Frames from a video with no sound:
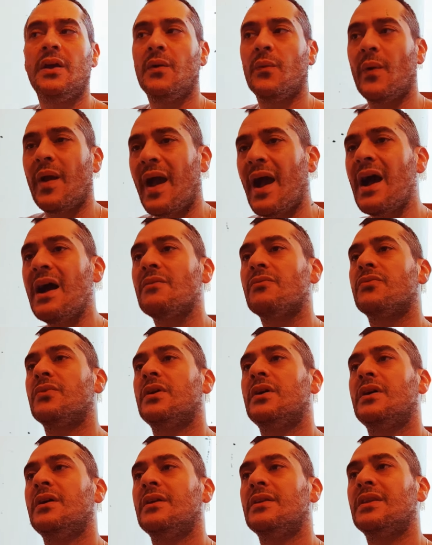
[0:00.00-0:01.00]
We have
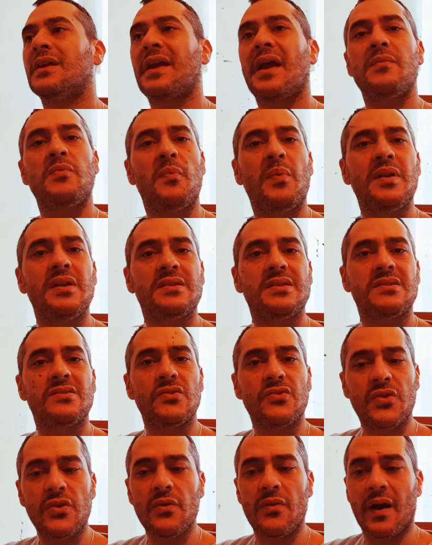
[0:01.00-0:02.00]
the capability to
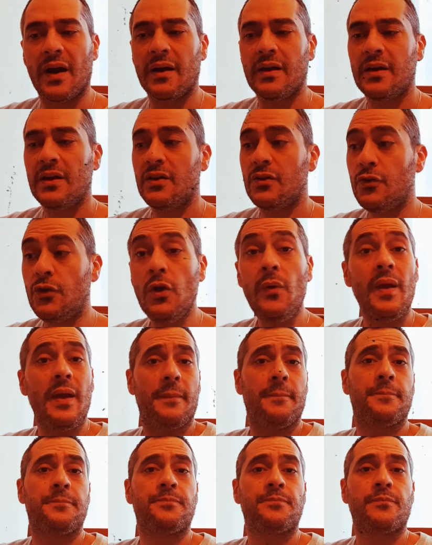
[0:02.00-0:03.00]
do that. Do
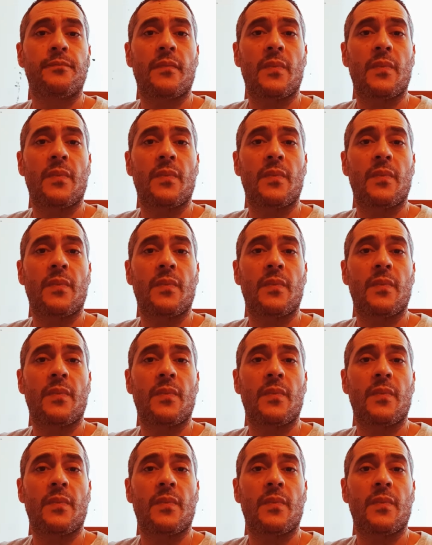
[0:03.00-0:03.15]
it.